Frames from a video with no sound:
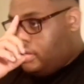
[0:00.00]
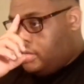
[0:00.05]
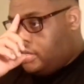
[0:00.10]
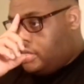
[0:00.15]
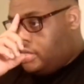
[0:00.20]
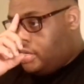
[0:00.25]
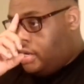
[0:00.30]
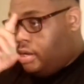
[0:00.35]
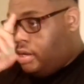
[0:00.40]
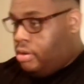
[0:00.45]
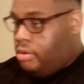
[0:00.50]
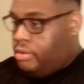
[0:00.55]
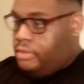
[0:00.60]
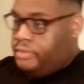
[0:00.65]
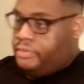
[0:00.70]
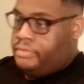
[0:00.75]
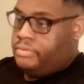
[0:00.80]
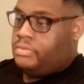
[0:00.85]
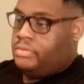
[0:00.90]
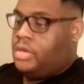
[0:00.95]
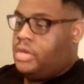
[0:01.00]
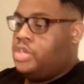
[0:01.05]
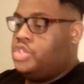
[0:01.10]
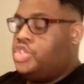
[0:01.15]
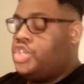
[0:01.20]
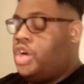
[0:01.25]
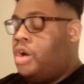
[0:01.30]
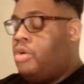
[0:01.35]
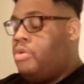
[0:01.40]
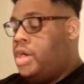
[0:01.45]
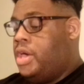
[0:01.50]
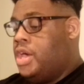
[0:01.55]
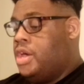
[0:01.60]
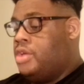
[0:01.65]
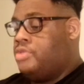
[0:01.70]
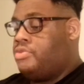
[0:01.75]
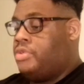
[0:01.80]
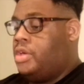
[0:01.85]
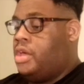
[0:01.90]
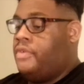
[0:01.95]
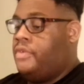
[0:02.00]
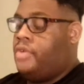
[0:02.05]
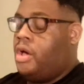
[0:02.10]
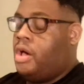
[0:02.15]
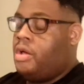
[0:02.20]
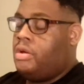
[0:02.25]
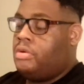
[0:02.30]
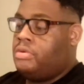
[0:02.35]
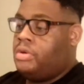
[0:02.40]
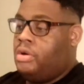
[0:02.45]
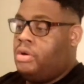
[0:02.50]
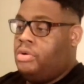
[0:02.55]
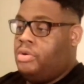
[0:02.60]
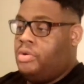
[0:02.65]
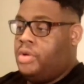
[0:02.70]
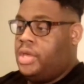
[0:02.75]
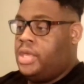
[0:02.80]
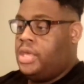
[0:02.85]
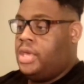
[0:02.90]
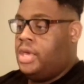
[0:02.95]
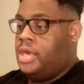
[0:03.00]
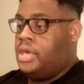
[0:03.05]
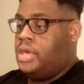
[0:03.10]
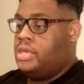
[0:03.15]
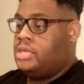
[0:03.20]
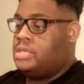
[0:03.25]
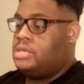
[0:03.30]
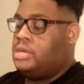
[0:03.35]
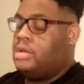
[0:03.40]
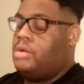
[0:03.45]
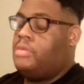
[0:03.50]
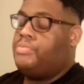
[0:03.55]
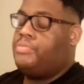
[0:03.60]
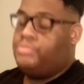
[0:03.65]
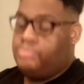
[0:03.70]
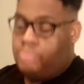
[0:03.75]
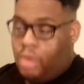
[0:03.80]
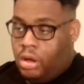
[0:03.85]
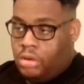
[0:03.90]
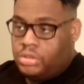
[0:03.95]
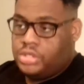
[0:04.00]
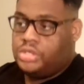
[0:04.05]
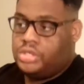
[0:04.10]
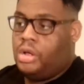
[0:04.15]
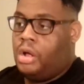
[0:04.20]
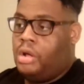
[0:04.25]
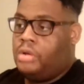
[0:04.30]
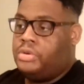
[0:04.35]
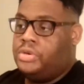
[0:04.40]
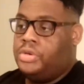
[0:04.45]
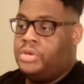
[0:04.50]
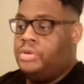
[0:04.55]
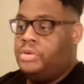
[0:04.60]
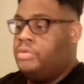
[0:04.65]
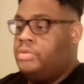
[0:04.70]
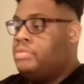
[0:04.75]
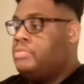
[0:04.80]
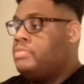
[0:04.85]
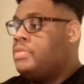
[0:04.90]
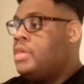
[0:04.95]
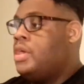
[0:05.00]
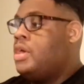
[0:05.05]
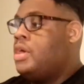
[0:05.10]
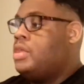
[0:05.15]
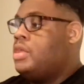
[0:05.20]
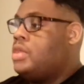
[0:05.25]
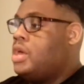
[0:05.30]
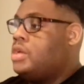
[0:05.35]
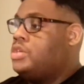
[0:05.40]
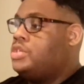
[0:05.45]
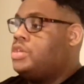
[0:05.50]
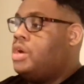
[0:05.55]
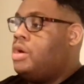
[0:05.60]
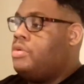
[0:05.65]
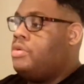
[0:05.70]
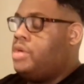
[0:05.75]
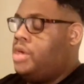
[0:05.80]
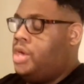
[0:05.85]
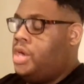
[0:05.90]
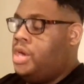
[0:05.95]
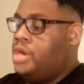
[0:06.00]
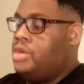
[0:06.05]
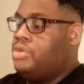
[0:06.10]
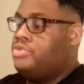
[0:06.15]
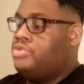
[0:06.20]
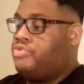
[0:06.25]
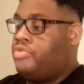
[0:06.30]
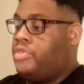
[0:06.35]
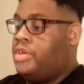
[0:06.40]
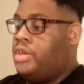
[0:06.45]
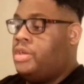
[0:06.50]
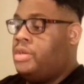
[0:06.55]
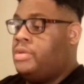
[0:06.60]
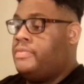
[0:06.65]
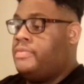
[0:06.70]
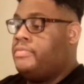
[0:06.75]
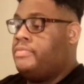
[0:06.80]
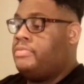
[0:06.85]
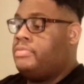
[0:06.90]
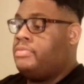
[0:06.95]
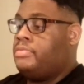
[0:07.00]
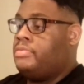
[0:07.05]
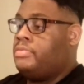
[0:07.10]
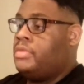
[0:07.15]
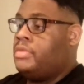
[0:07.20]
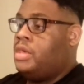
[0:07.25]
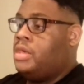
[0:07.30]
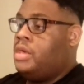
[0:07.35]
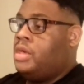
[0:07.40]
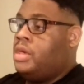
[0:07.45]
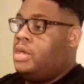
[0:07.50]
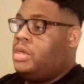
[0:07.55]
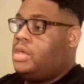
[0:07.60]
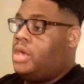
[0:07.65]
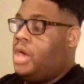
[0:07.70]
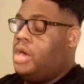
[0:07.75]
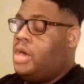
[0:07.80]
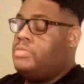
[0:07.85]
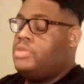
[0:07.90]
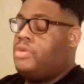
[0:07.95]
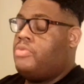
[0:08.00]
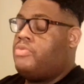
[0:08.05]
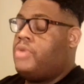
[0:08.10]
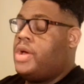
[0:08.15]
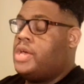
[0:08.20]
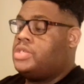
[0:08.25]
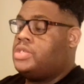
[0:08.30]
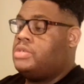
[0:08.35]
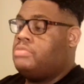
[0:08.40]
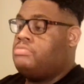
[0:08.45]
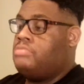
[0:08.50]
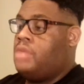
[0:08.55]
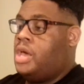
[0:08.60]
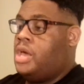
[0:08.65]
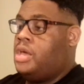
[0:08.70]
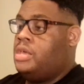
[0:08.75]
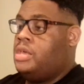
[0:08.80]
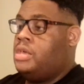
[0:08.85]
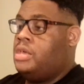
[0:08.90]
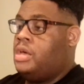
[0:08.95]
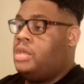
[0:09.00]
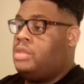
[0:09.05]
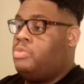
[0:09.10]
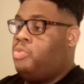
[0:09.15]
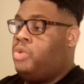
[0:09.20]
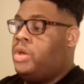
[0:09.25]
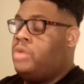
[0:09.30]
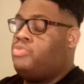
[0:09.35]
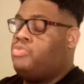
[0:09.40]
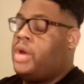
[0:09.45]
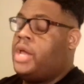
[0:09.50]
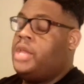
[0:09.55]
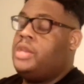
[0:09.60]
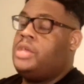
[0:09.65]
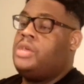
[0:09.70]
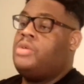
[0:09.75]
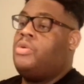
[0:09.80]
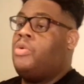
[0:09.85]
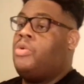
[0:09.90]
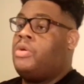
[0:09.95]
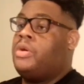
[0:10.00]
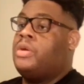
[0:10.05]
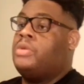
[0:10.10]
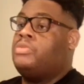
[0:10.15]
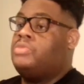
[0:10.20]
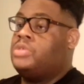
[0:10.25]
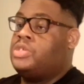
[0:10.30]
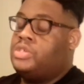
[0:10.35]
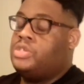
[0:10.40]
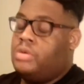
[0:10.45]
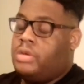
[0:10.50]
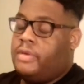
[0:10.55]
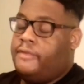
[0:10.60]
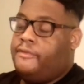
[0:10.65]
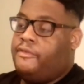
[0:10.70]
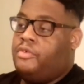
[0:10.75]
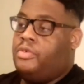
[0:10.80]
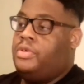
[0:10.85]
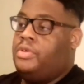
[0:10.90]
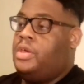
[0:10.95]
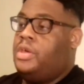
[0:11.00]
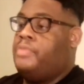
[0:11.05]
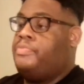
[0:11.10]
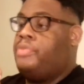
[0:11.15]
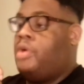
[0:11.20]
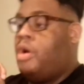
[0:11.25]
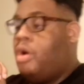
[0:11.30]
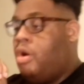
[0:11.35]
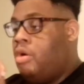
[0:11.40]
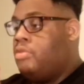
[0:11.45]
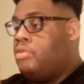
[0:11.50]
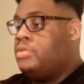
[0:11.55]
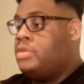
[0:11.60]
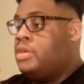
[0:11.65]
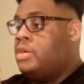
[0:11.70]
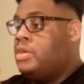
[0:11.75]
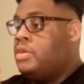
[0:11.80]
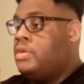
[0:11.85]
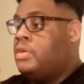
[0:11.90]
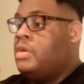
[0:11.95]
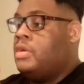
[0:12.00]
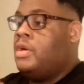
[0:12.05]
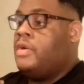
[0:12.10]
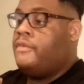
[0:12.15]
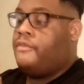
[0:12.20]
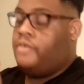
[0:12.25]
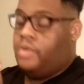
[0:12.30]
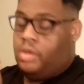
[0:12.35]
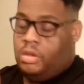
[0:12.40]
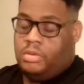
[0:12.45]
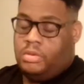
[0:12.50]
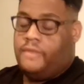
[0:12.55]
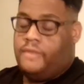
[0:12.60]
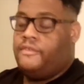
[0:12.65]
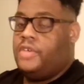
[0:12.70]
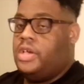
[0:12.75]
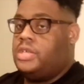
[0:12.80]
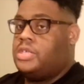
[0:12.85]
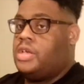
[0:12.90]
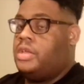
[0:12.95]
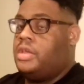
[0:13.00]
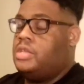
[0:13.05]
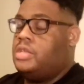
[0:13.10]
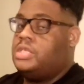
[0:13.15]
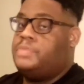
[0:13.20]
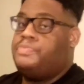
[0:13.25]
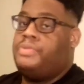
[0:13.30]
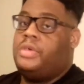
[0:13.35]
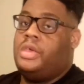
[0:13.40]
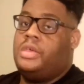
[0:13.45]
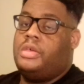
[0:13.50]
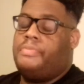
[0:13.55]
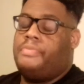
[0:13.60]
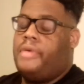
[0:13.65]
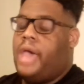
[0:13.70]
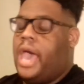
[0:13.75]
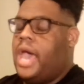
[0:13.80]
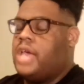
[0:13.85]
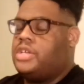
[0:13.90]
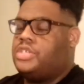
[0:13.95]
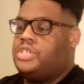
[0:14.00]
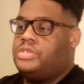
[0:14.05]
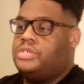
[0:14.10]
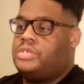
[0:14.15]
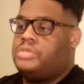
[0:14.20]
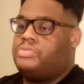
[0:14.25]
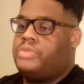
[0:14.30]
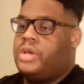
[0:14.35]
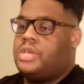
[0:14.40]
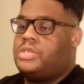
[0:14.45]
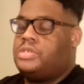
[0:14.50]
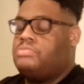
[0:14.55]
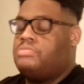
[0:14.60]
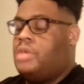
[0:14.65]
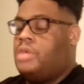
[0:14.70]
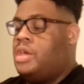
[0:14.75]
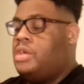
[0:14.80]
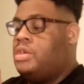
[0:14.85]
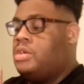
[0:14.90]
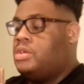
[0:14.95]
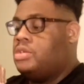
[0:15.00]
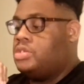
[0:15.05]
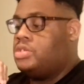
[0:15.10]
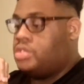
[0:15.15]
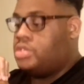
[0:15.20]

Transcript: So, Hendry, if y'all don't know who he is, most of y'all do, that Hendry came to WrestleMania when Randy Orton was looking for the opponent for him to face at this past year's WrestleMania.